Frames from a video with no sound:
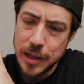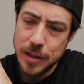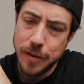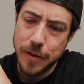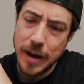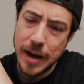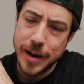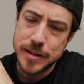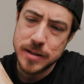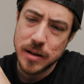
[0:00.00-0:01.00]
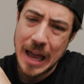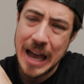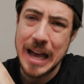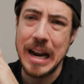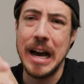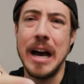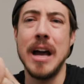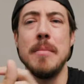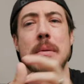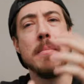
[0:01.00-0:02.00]
that had
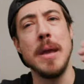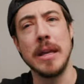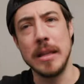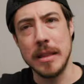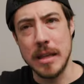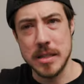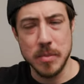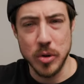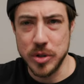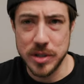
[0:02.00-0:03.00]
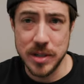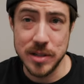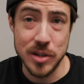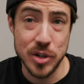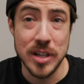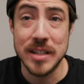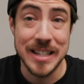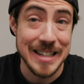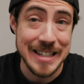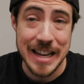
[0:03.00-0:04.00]
I been making this purchase decision
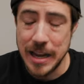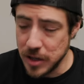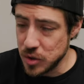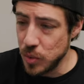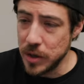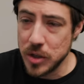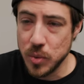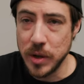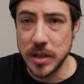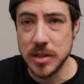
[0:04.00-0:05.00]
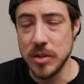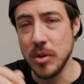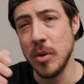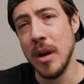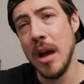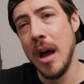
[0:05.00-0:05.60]
today in 2022,